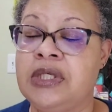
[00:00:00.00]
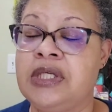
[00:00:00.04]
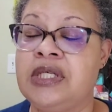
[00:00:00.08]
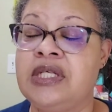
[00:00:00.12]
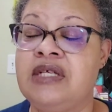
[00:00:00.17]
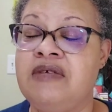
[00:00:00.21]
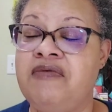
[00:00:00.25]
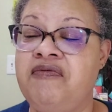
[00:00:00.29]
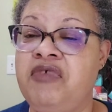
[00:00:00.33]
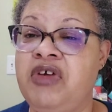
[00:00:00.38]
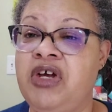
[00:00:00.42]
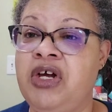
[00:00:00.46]

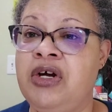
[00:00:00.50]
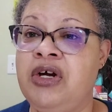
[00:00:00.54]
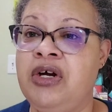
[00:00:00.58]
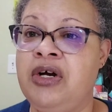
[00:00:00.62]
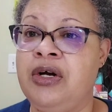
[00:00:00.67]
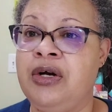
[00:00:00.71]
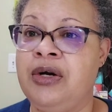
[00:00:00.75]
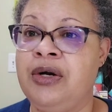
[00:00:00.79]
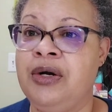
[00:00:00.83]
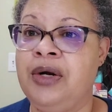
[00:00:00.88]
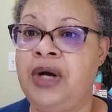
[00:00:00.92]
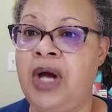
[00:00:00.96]

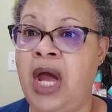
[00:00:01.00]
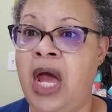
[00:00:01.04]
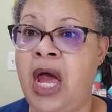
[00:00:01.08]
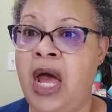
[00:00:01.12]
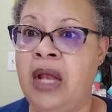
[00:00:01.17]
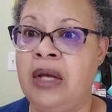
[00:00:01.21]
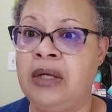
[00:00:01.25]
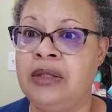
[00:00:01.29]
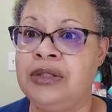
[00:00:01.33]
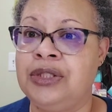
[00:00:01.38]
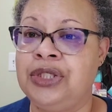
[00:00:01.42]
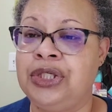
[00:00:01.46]
severe
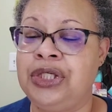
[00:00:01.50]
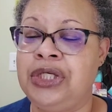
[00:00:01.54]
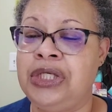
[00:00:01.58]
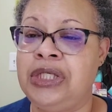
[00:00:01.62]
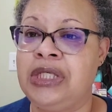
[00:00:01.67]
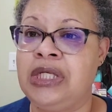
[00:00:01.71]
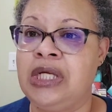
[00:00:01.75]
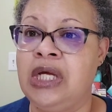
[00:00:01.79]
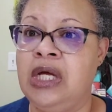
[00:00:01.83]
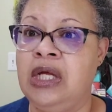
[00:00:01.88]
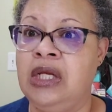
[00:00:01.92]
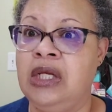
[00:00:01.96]

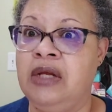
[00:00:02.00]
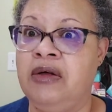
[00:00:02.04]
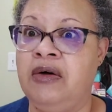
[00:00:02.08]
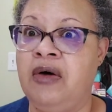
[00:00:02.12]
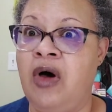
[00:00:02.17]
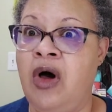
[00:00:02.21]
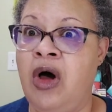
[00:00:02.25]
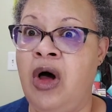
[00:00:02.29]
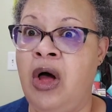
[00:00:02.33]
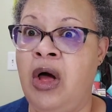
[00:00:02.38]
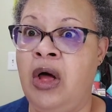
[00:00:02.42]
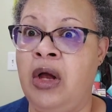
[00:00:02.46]
allergies in
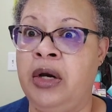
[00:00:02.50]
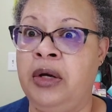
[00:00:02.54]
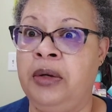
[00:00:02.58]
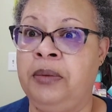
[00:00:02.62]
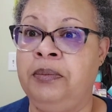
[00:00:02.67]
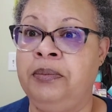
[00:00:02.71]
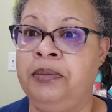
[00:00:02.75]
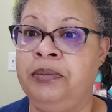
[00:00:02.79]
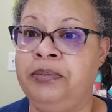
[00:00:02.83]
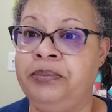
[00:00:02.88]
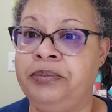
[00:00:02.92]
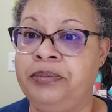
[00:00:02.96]
the
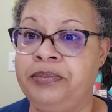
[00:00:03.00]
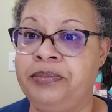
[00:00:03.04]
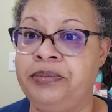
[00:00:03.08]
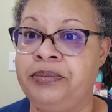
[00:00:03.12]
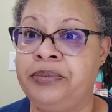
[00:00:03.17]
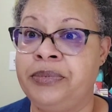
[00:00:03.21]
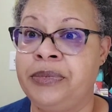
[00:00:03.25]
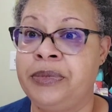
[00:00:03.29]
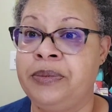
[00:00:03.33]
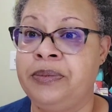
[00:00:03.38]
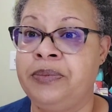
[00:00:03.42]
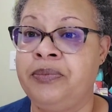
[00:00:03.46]
autumn.
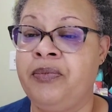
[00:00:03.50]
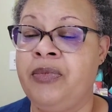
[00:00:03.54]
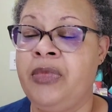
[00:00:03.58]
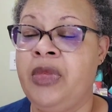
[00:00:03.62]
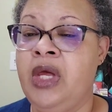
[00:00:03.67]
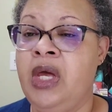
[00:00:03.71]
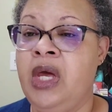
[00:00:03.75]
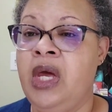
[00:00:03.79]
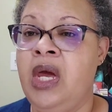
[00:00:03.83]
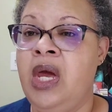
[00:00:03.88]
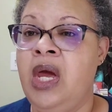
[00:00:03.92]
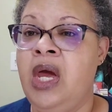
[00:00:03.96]

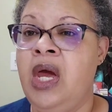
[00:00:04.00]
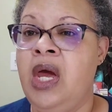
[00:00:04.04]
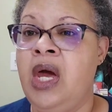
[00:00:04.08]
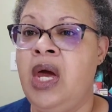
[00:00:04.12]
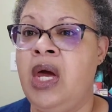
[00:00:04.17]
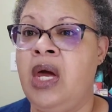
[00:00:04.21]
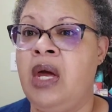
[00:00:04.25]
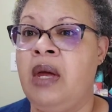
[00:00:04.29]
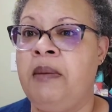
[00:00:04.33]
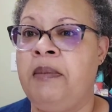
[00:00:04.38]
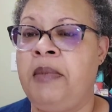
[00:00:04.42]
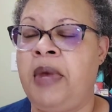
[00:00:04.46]

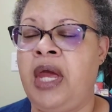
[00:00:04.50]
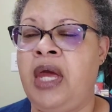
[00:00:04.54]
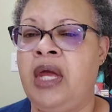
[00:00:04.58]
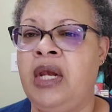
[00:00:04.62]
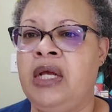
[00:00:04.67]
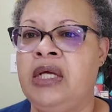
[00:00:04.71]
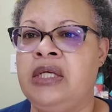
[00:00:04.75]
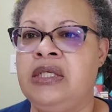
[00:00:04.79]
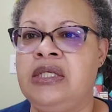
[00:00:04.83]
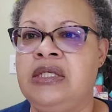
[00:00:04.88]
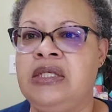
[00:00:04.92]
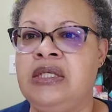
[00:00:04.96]
Um, and
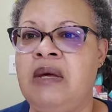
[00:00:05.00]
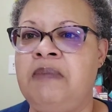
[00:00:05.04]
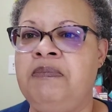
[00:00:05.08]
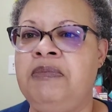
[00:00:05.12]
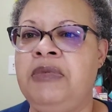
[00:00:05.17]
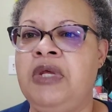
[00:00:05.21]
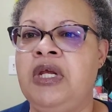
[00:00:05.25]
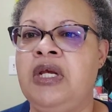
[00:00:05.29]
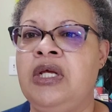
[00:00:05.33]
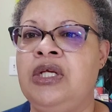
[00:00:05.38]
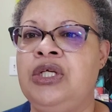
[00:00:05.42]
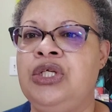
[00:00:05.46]
it's
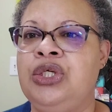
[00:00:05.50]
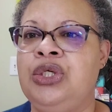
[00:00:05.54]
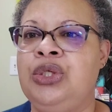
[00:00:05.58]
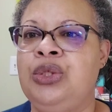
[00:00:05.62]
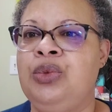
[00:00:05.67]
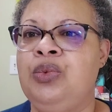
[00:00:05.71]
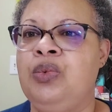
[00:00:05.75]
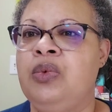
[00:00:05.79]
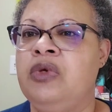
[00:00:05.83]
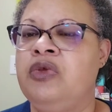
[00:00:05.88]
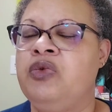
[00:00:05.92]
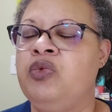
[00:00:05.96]
something to
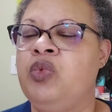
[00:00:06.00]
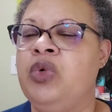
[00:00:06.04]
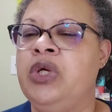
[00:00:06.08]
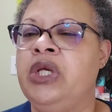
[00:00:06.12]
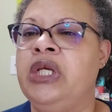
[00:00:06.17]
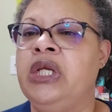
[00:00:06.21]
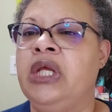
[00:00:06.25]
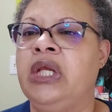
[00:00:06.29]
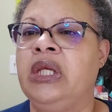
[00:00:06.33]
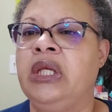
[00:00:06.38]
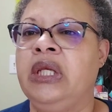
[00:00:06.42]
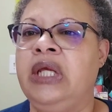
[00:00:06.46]
do with
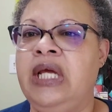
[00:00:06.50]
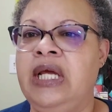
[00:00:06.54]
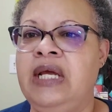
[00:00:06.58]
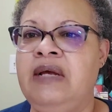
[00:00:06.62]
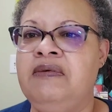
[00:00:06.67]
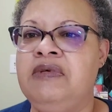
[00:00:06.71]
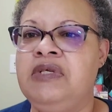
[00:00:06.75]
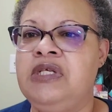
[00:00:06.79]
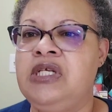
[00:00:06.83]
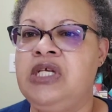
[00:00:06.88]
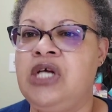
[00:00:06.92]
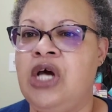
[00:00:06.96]
when the
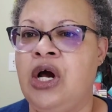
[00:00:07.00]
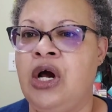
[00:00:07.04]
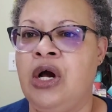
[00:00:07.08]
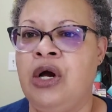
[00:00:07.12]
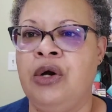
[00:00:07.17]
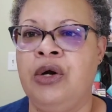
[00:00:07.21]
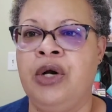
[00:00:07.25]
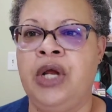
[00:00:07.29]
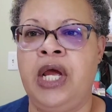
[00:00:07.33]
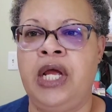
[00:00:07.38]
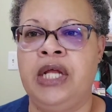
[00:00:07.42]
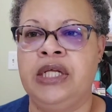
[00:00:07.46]
leaves
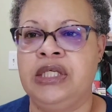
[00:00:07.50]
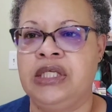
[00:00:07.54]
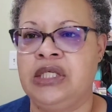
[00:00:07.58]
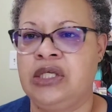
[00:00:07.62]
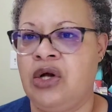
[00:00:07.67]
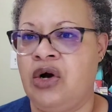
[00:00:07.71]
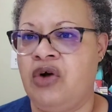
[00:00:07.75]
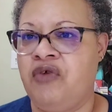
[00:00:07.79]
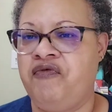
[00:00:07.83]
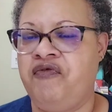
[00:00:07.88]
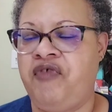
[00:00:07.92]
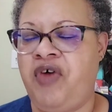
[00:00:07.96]
turn and
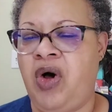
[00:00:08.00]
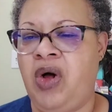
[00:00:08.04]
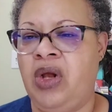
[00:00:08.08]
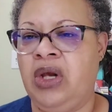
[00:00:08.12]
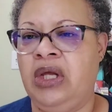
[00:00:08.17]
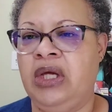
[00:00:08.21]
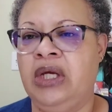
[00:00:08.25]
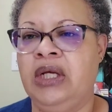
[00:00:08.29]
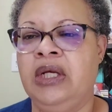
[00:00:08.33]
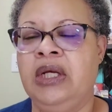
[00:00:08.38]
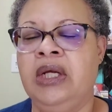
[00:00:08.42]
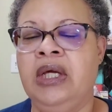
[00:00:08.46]
start
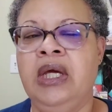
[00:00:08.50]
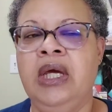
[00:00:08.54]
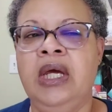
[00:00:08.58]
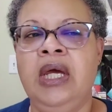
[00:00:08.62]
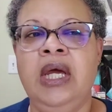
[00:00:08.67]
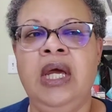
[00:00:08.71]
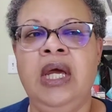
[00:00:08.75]
falling